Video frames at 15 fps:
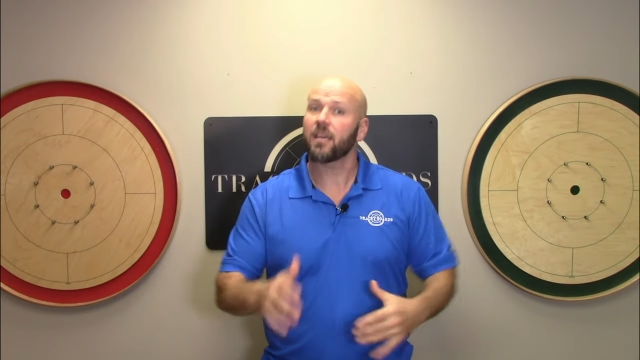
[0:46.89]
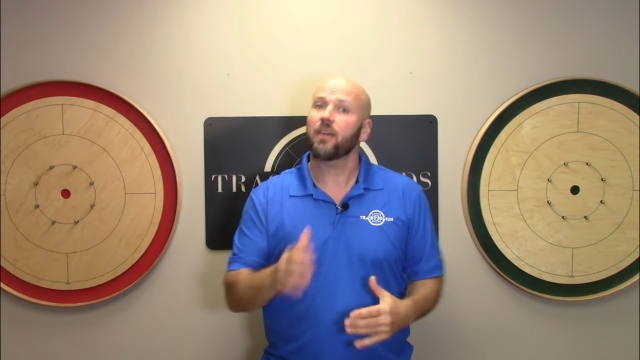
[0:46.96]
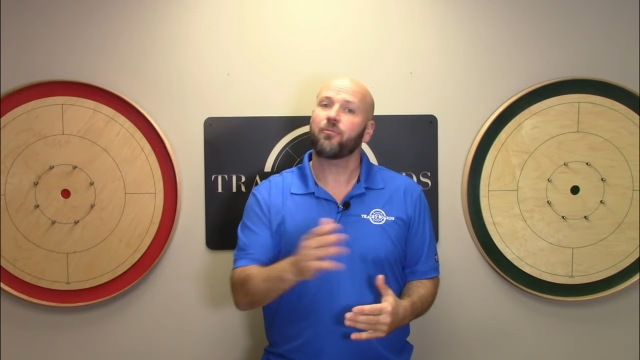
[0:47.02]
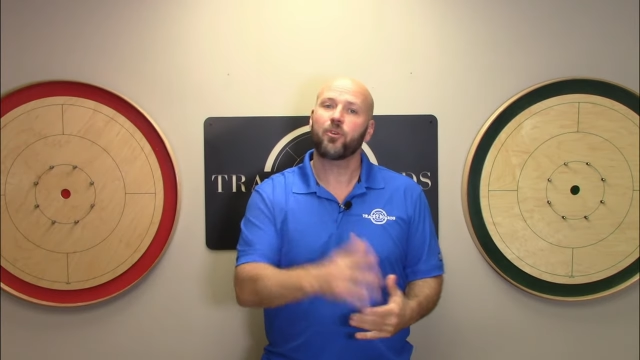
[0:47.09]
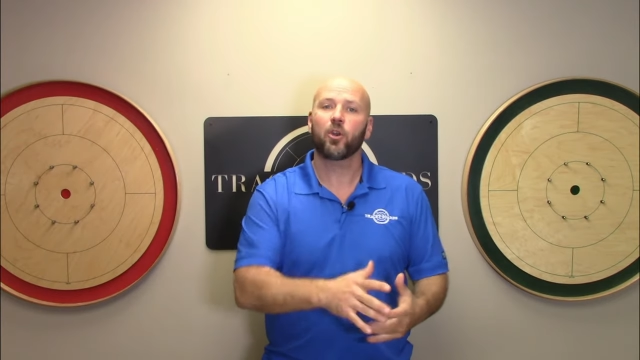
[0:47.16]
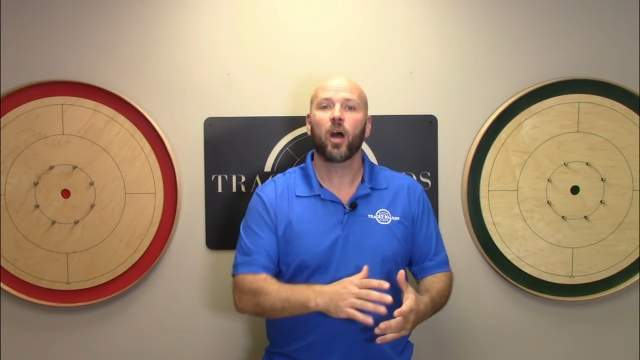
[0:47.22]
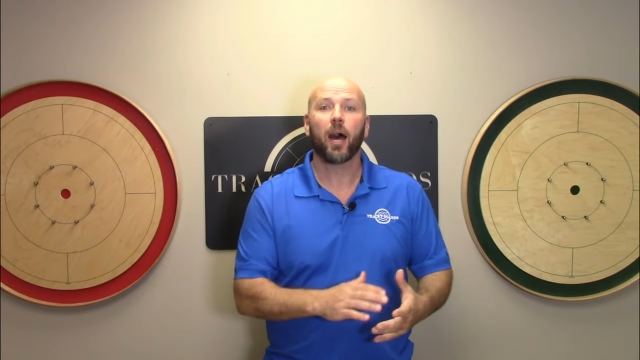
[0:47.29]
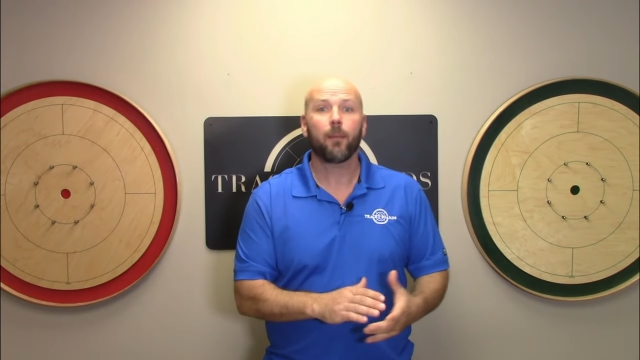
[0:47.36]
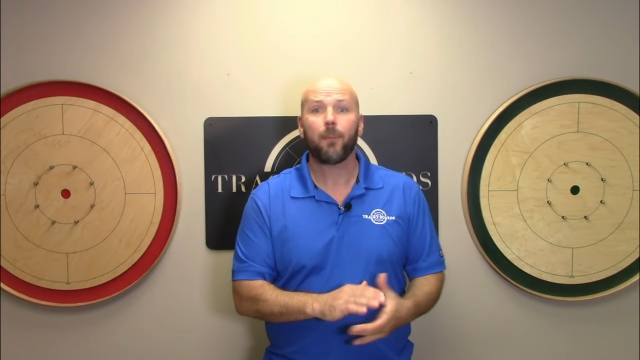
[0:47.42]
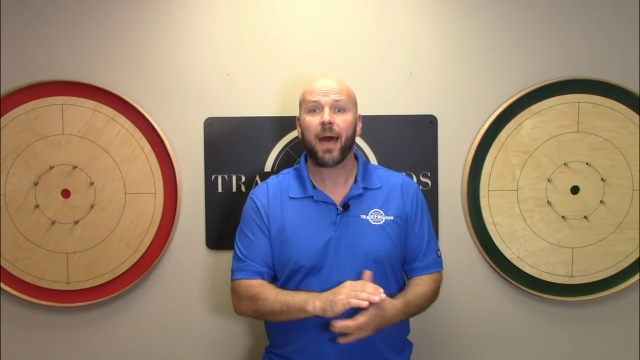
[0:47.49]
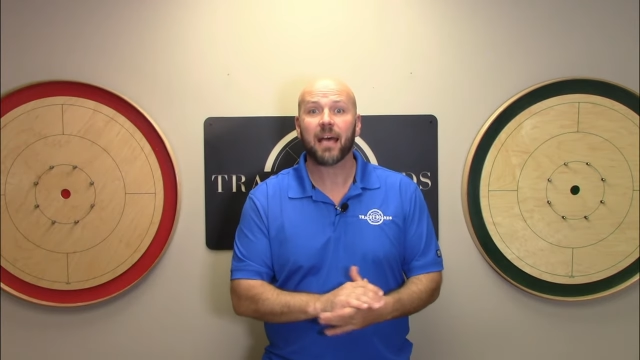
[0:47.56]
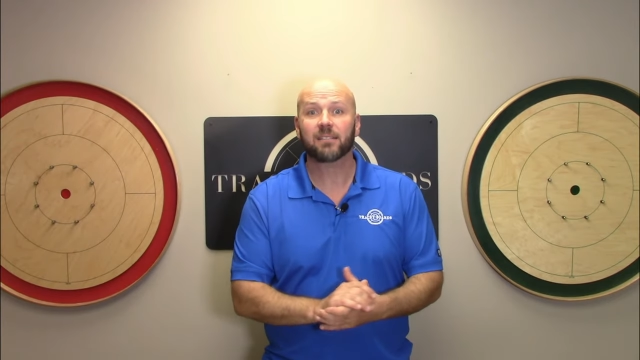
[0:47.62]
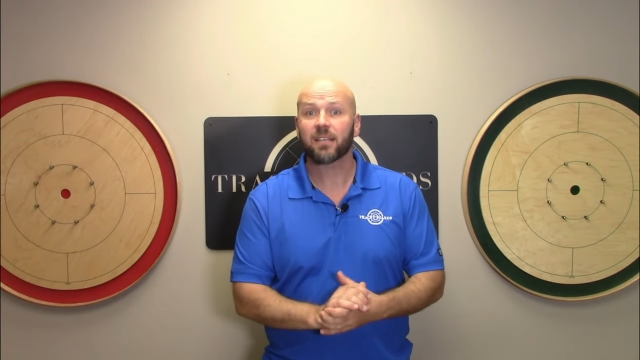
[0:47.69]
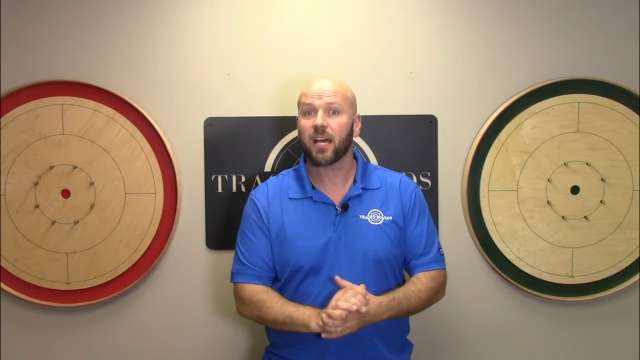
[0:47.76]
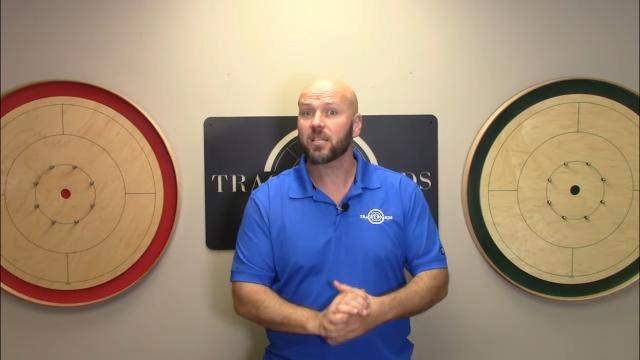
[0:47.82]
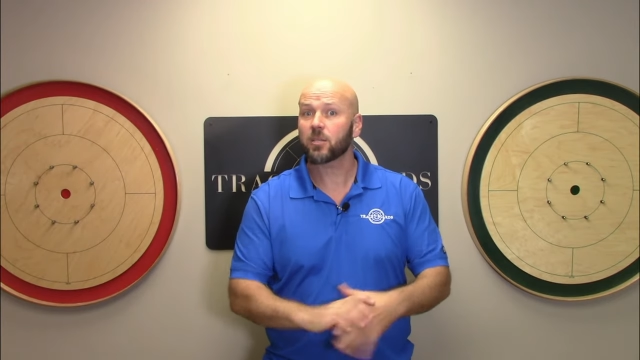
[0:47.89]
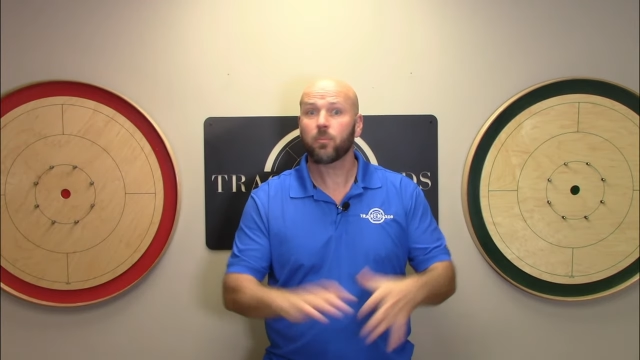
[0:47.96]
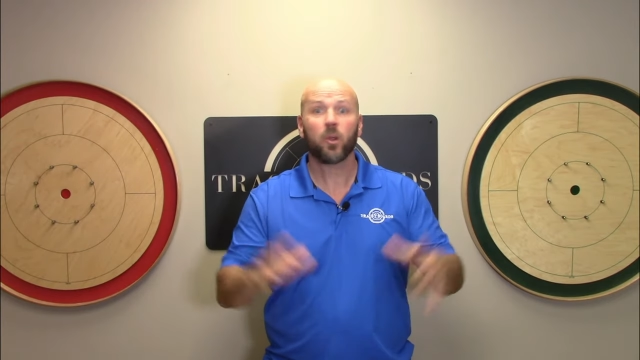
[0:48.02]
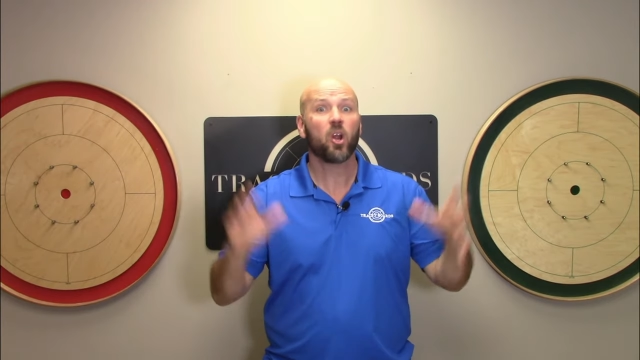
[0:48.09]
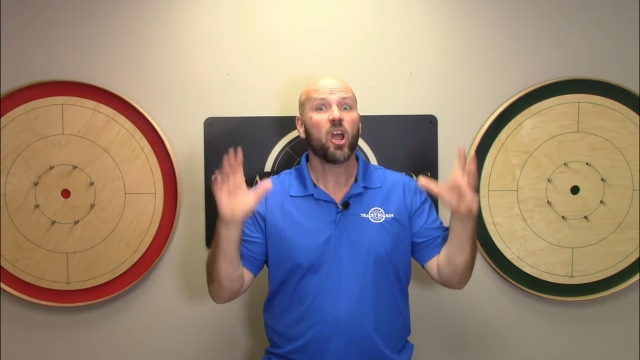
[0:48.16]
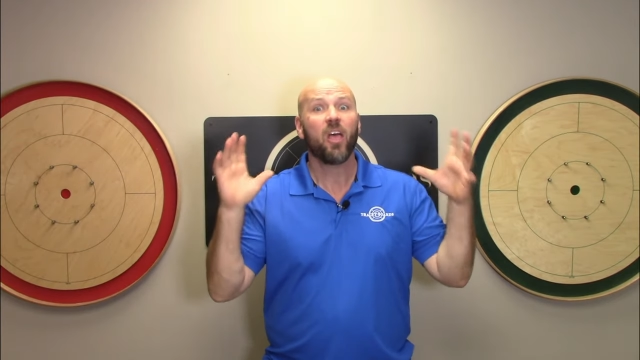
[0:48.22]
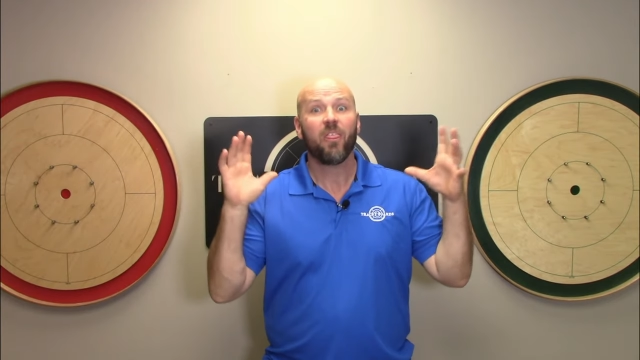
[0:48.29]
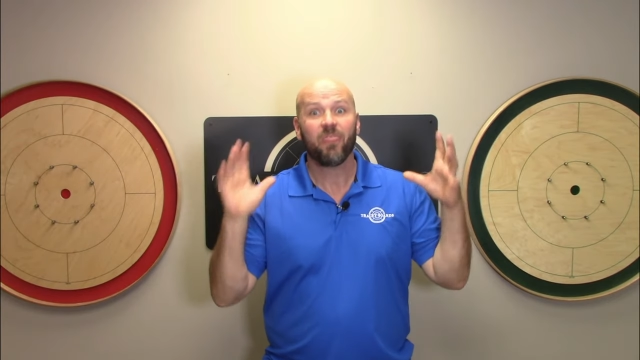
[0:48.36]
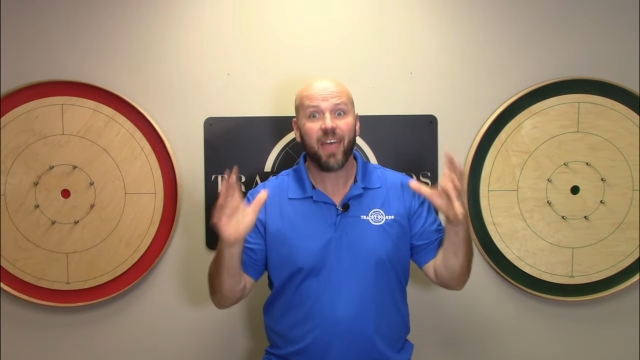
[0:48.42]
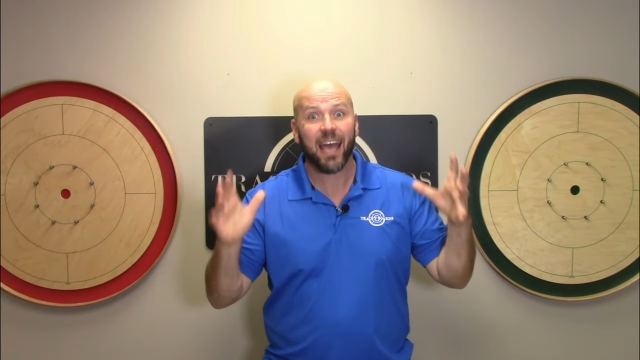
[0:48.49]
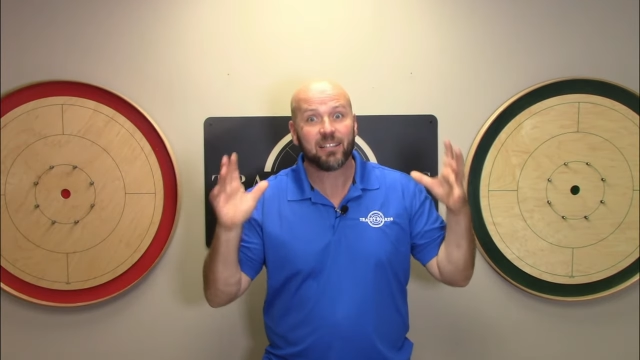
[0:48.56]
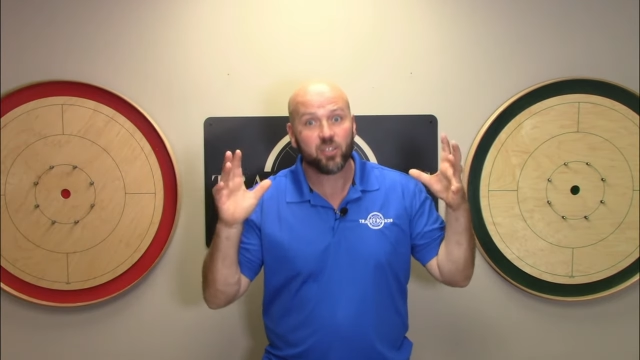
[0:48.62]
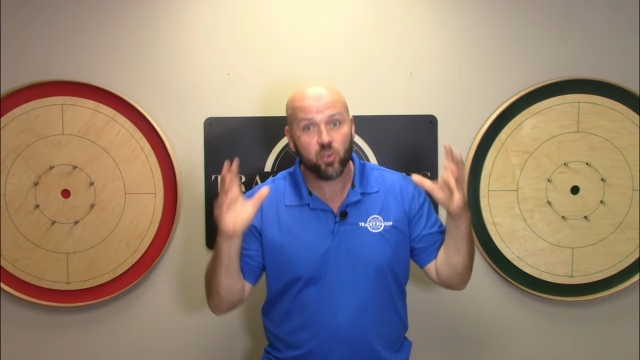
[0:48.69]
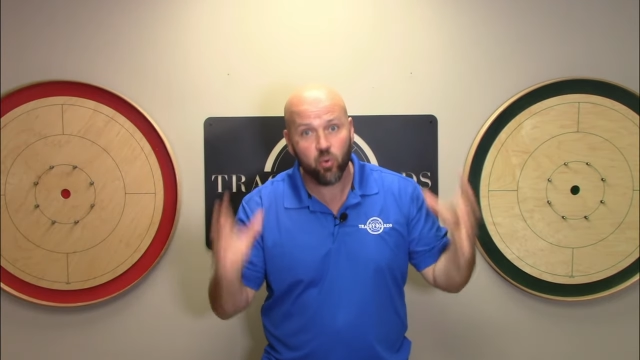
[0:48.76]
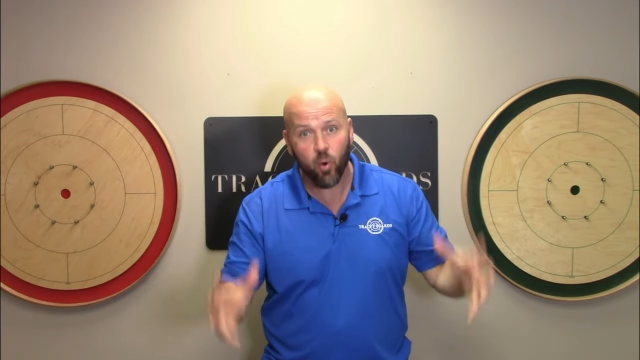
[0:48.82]
If you're not a past customer,
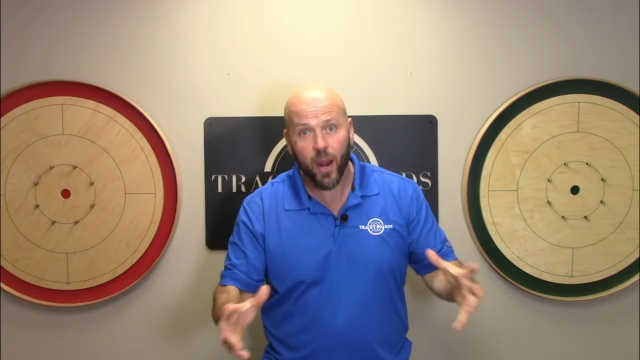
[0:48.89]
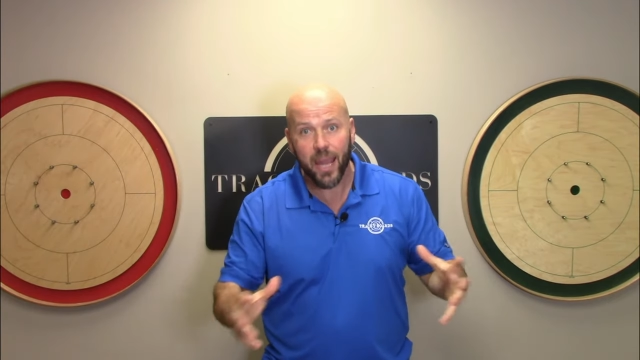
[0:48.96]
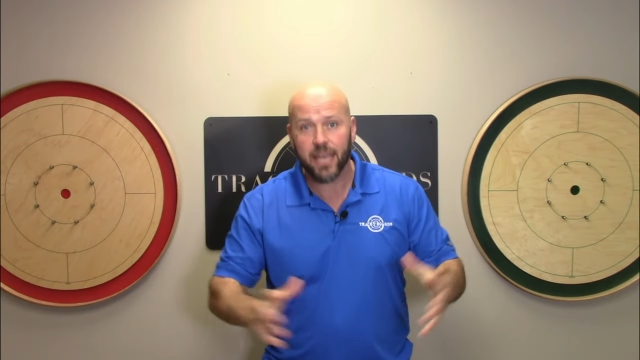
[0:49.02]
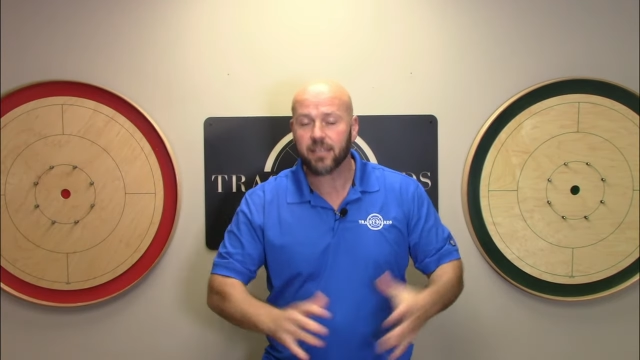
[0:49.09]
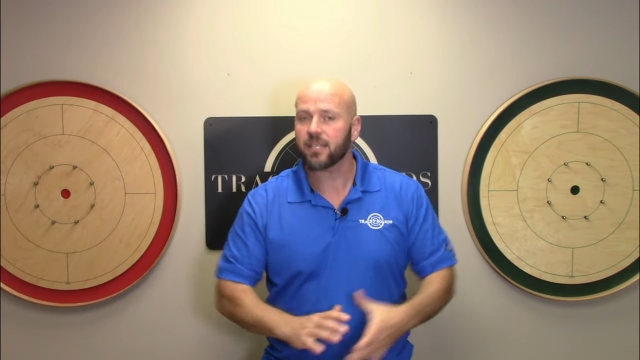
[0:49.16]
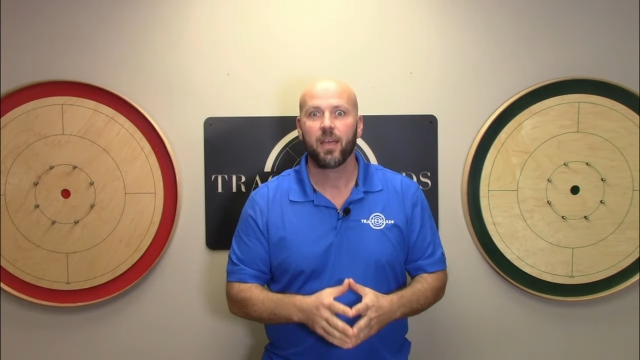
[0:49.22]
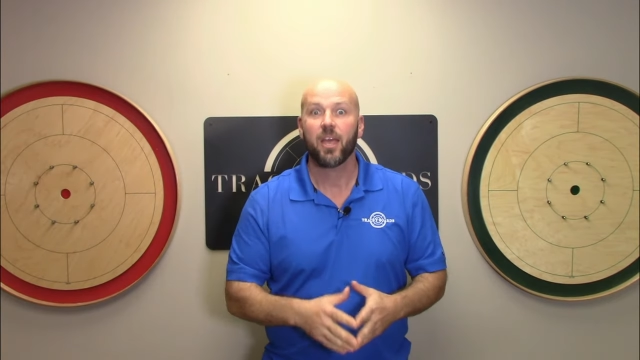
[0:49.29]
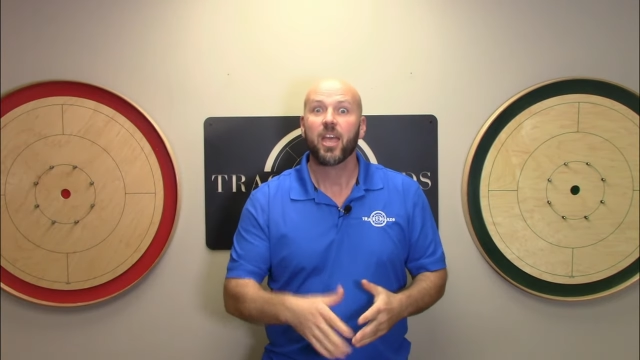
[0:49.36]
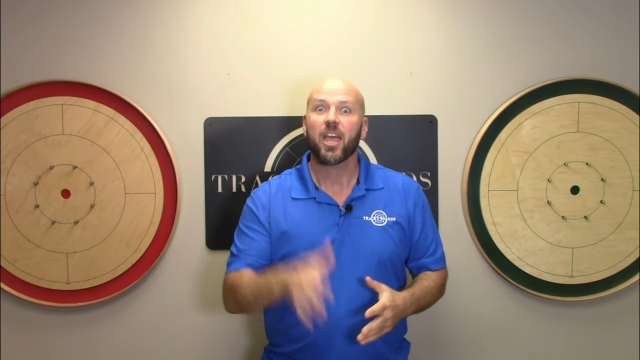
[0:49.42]
that's great.